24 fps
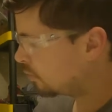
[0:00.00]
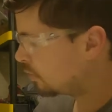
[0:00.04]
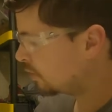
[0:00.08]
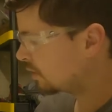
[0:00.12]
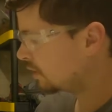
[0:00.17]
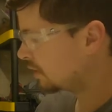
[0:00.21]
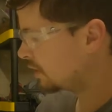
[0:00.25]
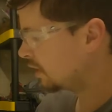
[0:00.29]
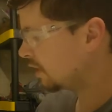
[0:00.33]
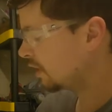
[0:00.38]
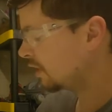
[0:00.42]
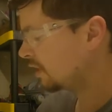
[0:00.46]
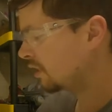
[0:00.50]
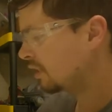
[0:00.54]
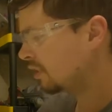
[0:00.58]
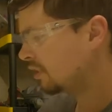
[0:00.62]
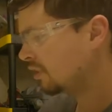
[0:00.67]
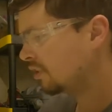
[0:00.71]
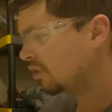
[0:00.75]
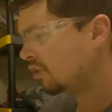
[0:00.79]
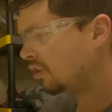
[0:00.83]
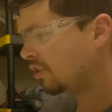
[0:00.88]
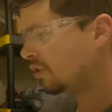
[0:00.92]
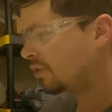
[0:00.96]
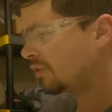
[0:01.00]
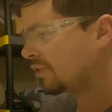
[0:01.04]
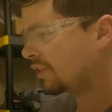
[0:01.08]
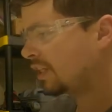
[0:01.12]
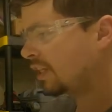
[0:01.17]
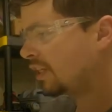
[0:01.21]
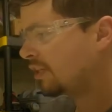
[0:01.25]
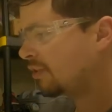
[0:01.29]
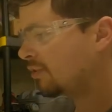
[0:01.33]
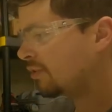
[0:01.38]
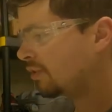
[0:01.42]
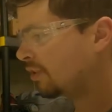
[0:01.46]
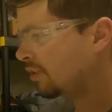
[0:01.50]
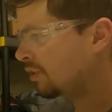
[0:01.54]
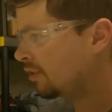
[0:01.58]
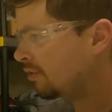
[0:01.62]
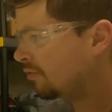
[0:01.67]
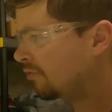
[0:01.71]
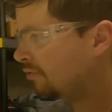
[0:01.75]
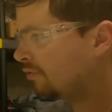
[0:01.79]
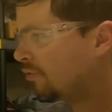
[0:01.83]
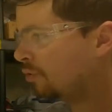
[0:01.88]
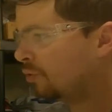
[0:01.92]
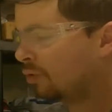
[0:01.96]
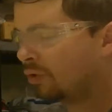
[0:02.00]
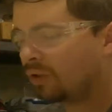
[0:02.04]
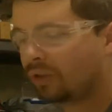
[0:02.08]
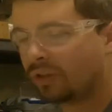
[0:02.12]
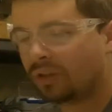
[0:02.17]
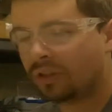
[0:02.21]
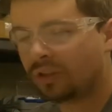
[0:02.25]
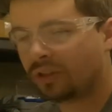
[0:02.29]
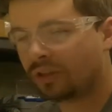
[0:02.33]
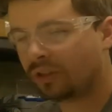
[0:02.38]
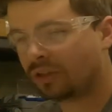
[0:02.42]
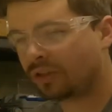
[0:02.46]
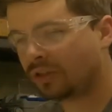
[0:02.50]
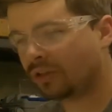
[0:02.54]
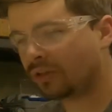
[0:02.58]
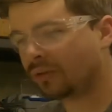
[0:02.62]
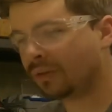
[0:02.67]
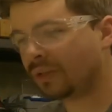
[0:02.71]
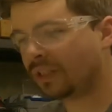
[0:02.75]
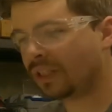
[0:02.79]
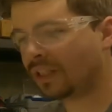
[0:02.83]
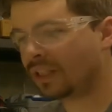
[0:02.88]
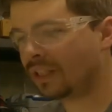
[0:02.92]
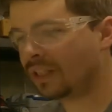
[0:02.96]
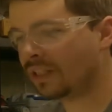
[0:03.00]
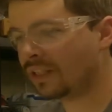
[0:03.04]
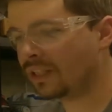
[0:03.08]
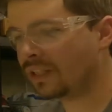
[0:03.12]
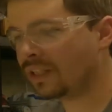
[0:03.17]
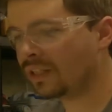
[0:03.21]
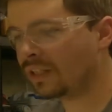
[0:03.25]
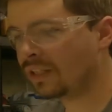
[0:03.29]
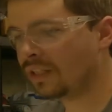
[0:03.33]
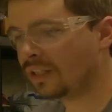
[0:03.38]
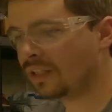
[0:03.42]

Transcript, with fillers: 1 kit calls out for gluing in